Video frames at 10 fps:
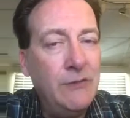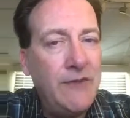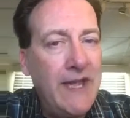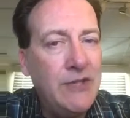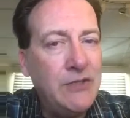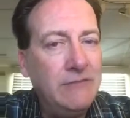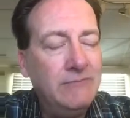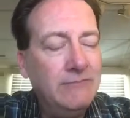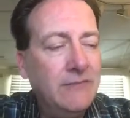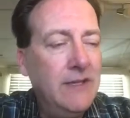fashion.
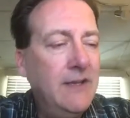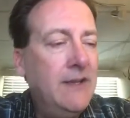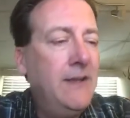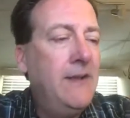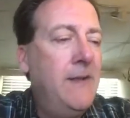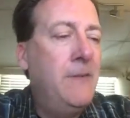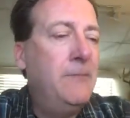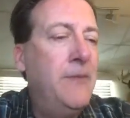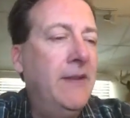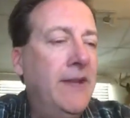
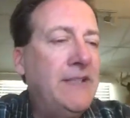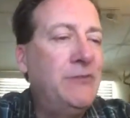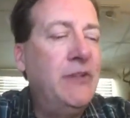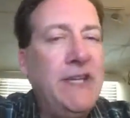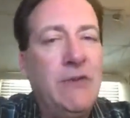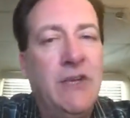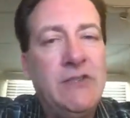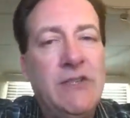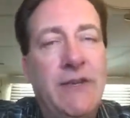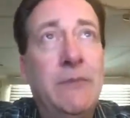But let's really
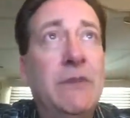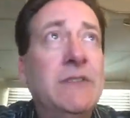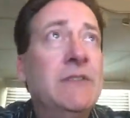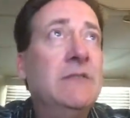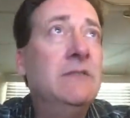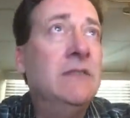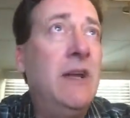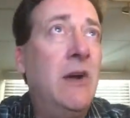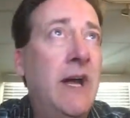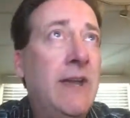crunch the numbers.
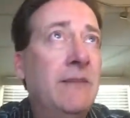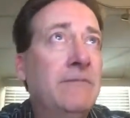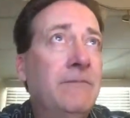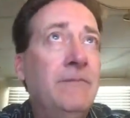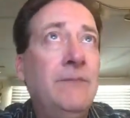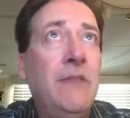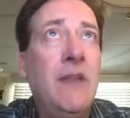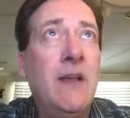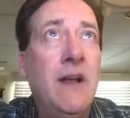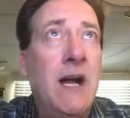Now,
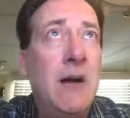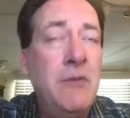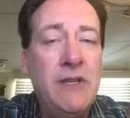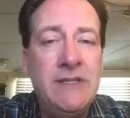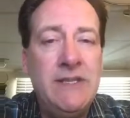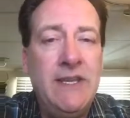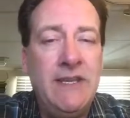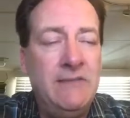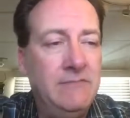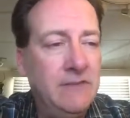I'm going to
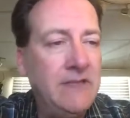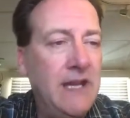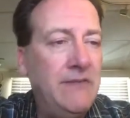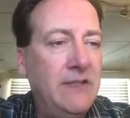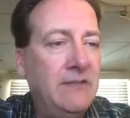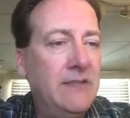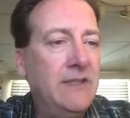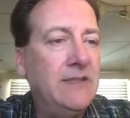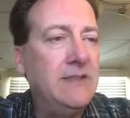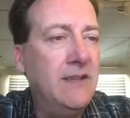dive into
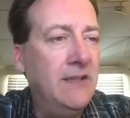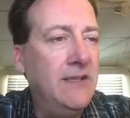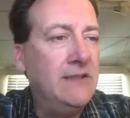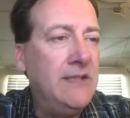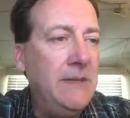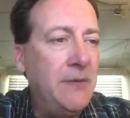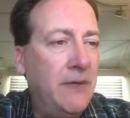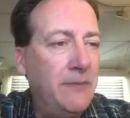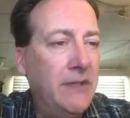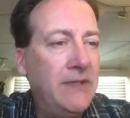this a little
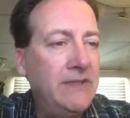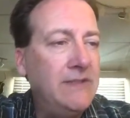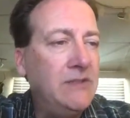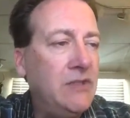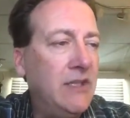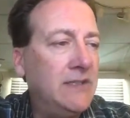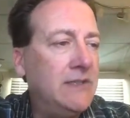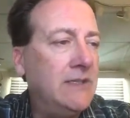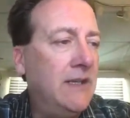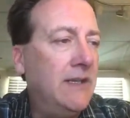deeper, but this is
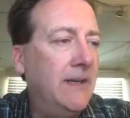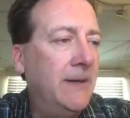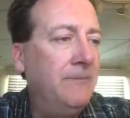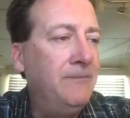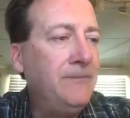just as